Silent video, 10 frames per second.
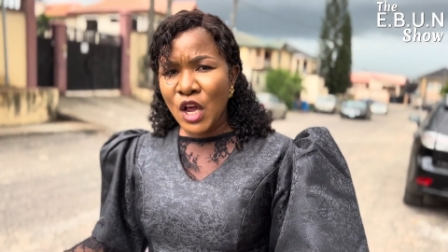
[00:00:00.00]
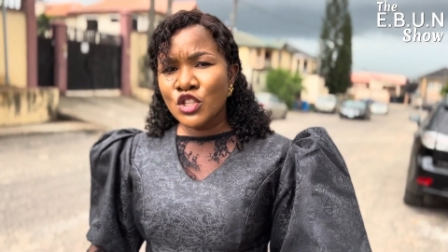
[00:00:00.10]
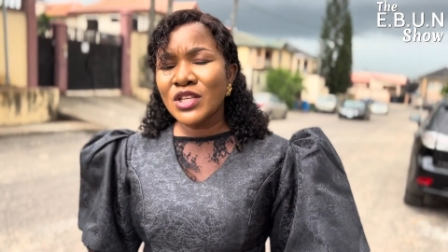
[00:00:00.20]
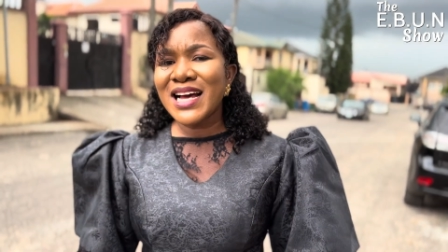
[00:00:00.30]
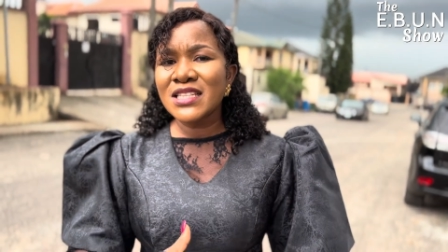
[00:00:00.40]

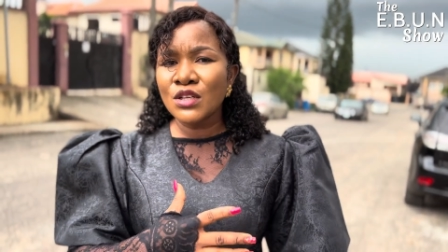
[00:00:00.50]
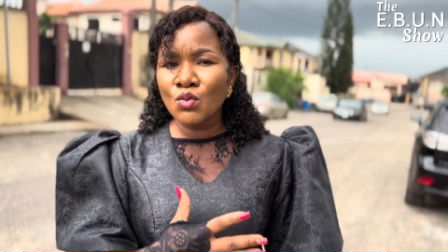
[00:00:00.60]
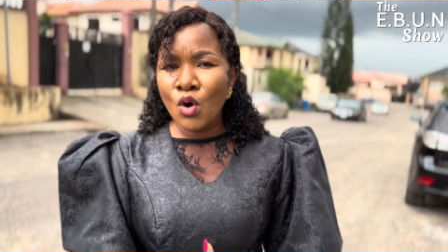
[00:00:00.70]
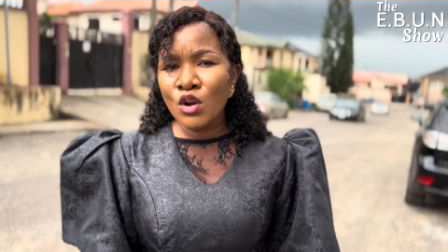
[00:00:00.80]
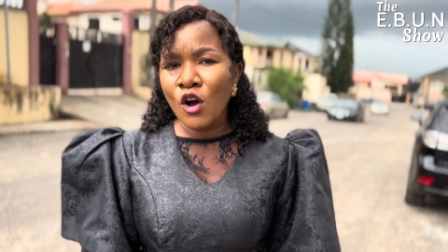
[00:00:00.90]
So that's the
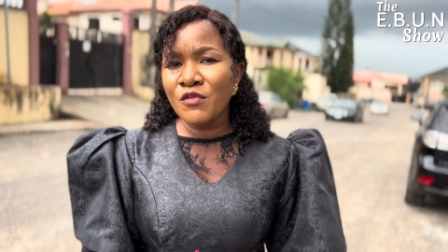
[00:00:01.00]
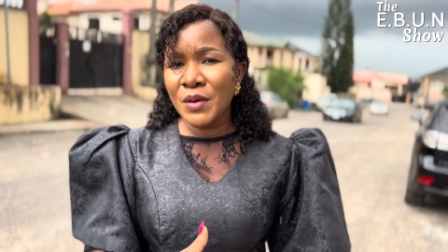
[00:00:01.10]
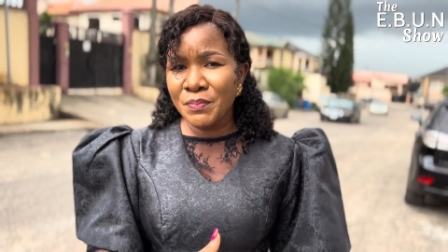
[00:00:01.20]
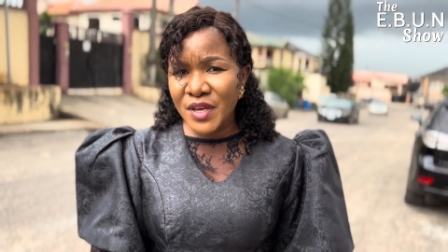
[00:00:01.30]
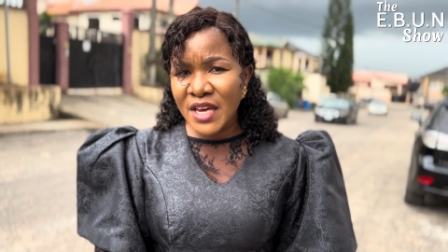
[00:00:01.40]
role of a
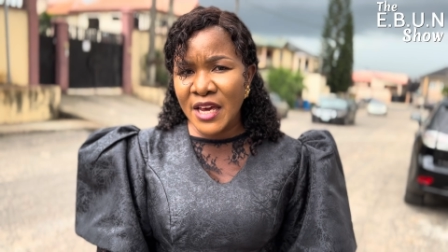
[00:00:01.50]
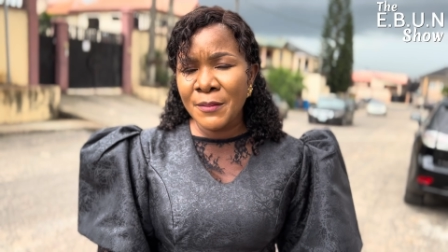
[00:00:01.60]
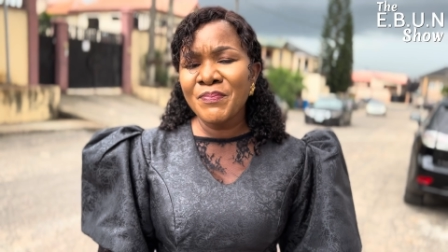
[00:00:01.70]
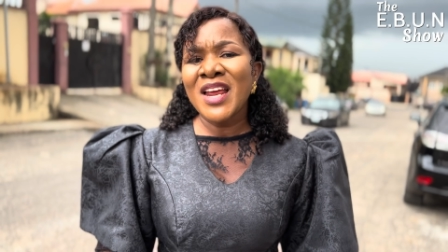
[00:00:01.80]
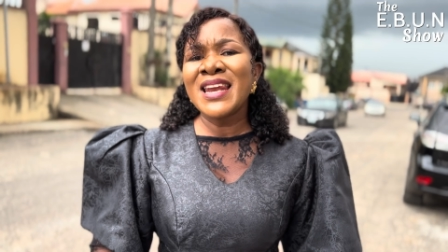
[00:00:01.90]
BA.
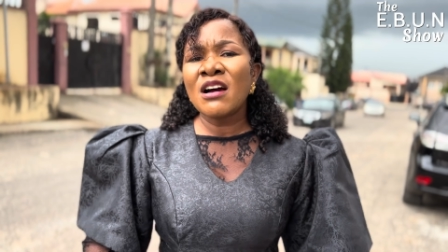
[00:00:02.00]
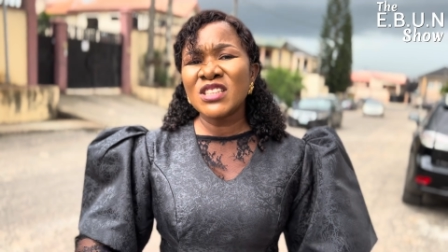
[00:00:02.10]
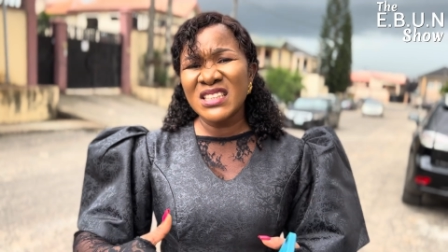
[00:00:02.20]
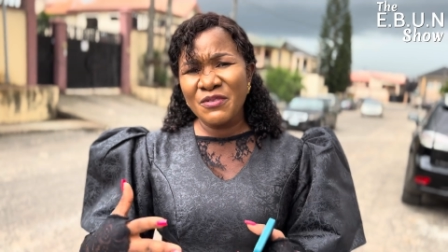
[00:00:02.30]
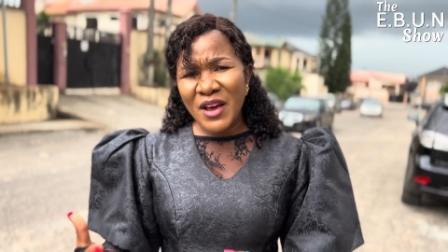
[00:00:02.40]
Now
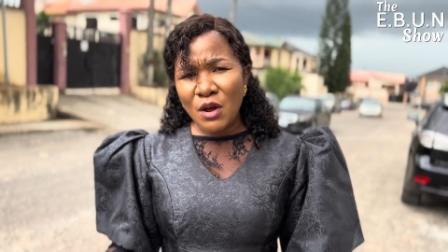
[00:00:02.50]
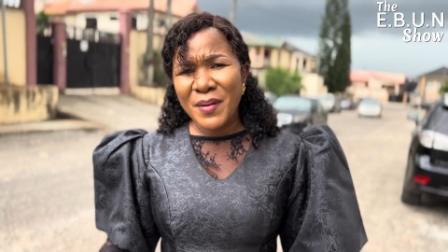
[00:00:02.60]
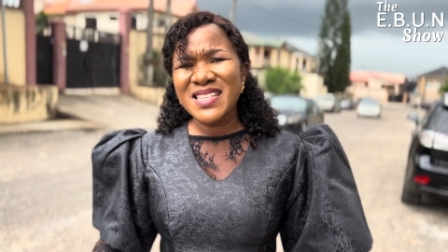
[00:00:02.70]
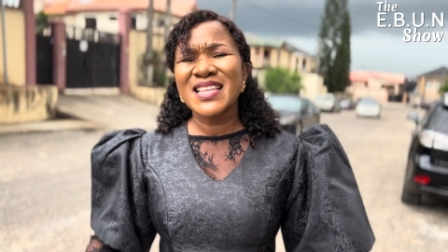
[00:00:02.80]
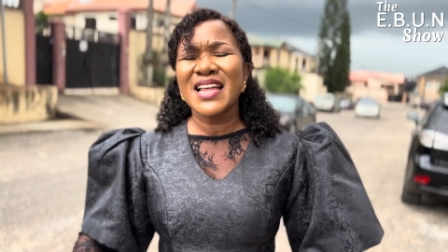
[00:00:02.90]
the
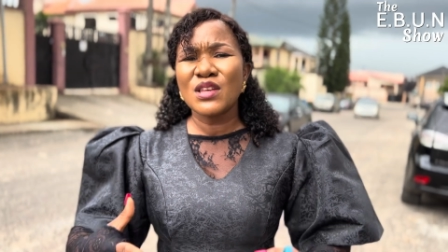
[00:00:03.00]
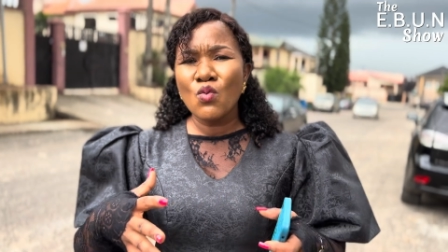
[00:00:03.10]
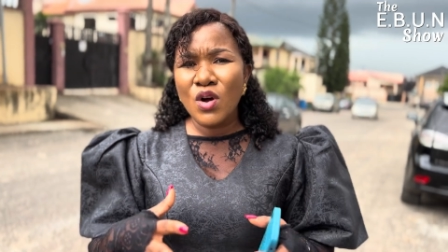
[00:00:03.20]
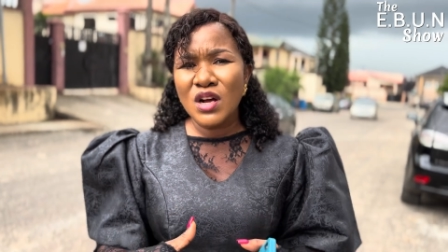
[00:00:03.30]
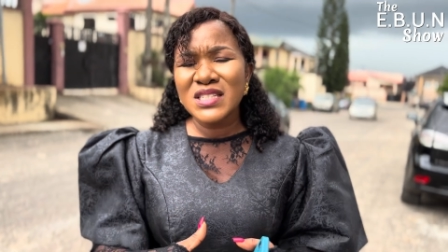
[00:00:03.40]
developers, they are the
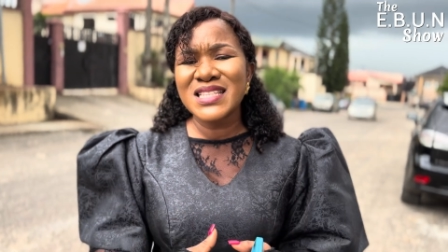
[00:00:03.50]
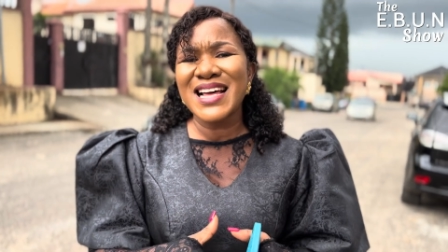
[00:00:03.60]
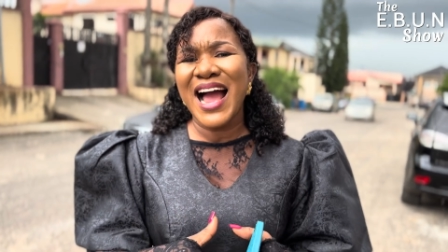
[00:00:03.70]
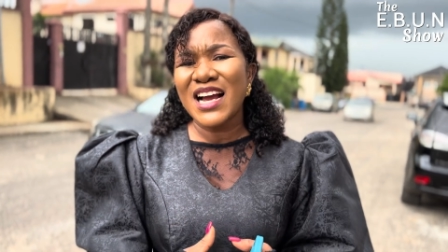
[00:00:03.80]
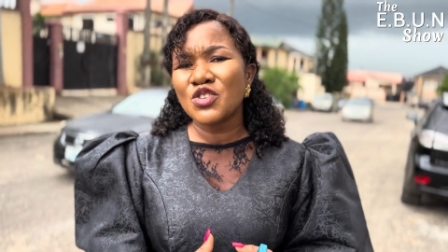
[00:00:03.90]
ones
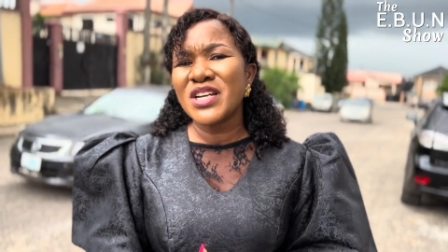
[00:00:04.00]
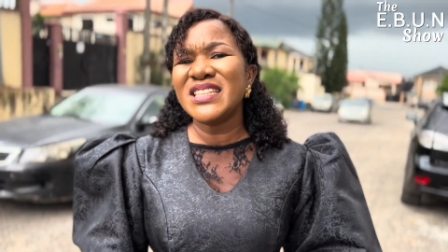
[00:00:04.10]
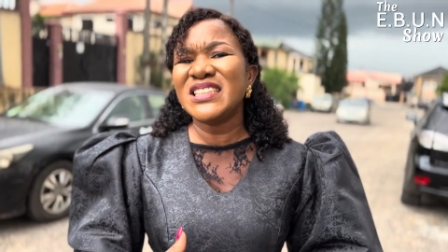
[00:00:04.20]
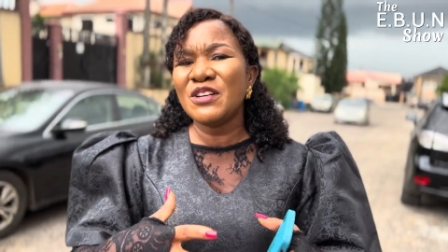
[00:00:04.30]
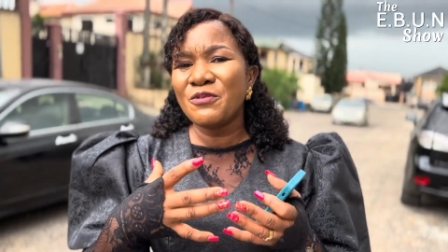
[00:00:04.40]
that actually
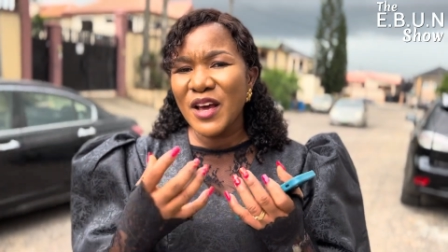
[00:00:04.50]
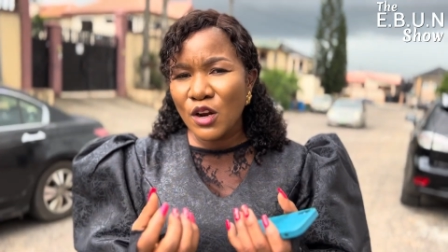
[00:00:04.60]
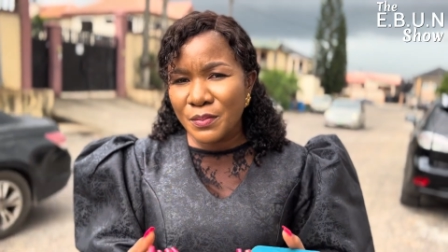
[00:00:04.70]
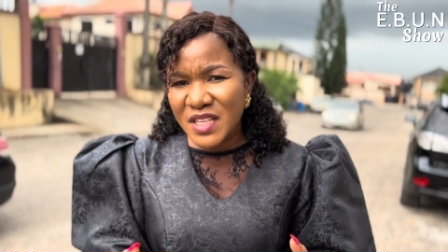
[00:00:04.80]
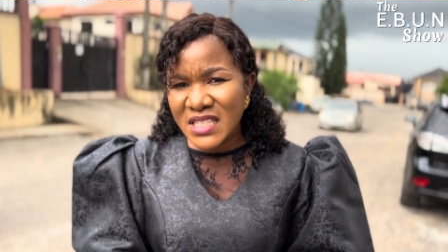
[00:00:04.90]

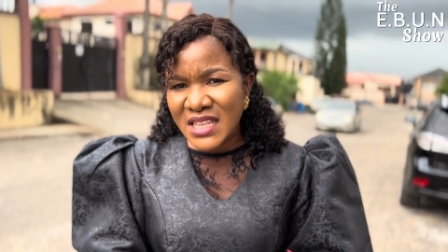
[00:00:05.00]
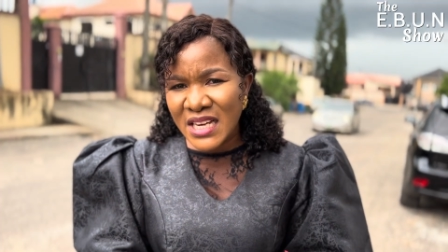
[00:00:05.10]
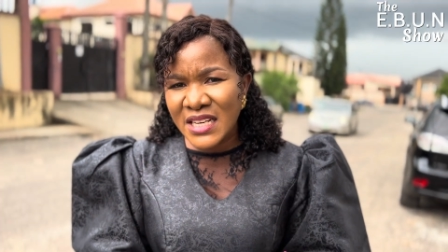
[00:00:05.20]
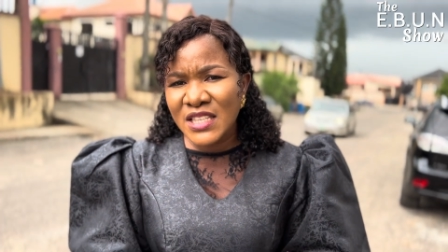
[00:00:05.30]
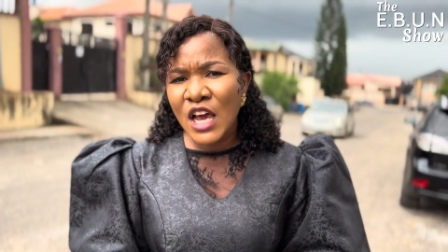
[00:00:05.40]
develop these things.